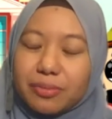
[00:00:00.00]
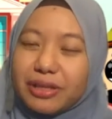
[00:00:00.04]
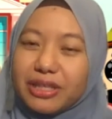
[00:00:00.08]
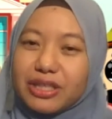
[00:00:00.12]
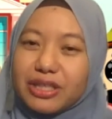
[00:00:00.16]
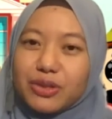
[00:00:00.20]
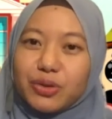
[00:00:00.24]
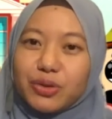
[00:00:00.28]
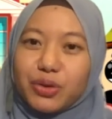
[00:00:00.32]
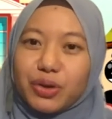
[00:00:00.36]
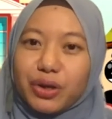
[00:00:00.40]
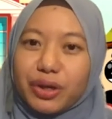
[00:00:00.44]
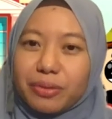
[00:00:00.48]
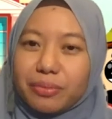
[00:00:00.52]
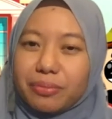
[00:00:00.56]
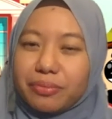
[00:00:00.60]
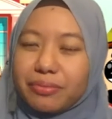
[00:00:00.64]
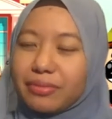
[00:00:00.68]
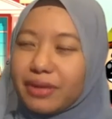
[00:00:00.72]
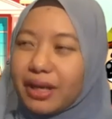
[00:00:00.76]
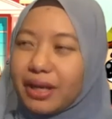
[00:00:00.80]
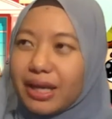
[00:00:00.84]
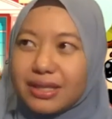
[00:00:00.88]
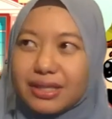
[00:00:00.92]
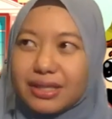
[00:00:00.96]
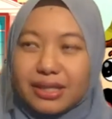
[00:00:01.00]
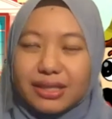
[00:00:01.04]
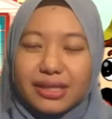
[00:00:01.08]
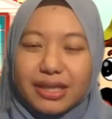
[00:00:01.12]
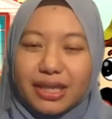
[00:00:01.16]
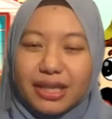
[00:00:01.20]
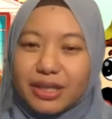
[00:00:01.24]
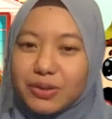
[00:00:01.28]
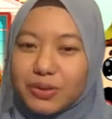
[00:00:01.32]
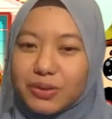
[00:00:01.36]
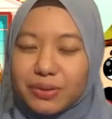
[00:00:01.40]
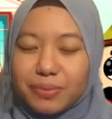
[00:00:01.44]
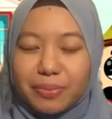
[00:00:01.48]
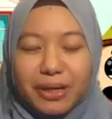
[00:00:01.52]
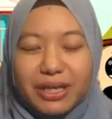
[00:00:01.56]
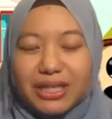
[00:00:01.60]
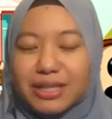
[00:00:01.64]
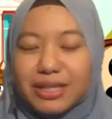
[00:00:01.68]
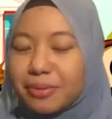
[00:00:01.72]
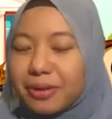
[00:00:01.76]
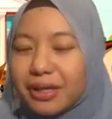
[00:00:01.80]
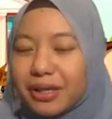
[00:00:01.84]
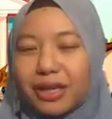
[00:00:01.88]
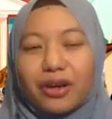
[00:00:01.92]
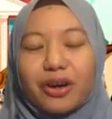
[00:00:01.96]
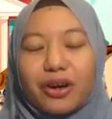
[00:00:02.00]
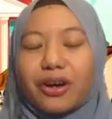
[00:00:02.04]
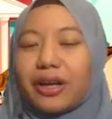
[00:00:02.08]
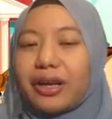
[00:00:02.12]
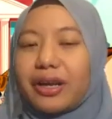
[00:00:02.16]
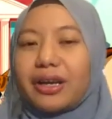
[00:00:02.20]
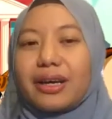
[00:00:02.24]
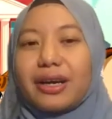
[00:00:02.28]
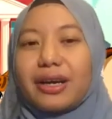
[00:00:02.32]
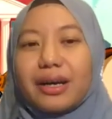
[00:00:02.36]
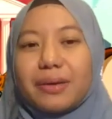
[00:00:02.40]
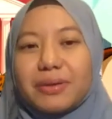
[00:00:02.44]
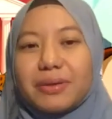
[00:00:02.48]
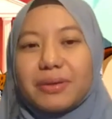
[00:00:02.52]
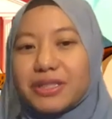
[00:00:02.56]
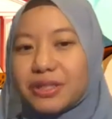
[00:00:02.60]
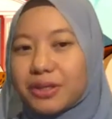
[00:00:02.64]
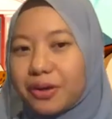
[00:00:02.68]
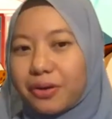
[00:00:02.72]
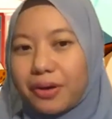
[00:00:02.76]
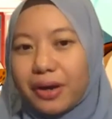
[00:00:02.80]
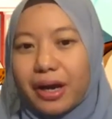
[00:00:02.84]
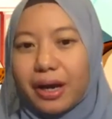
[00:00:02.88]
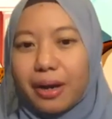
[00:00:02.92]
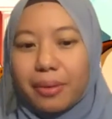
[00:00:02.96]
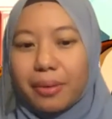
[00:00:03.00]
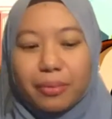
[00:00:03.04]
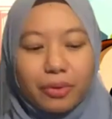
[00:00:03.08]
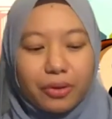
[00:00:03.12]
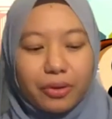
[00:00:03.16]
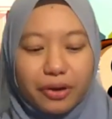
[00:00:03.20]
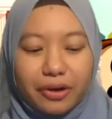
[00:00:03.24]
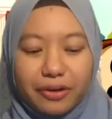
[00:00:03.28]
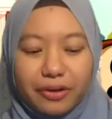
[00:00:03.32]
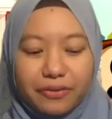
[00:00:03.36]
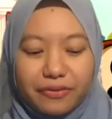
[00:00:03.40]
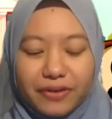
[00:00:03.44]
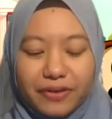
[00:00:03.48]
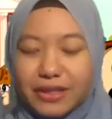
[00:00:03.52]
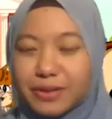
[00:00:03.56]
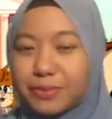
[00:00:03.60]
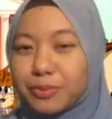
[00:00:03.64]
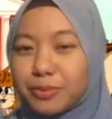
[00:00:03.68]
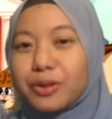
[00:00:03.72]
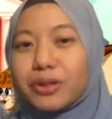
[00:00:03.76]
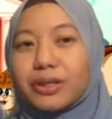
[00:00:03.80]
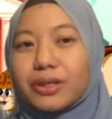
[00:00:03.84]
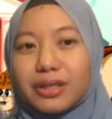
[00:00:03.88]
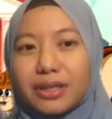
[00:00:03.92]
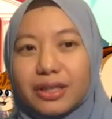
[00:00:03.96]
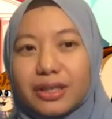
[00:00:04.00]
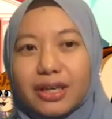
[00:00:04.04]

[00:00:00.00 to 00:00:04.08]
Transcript: please do not hesitate to buzz me on um, Instagram or Facebook.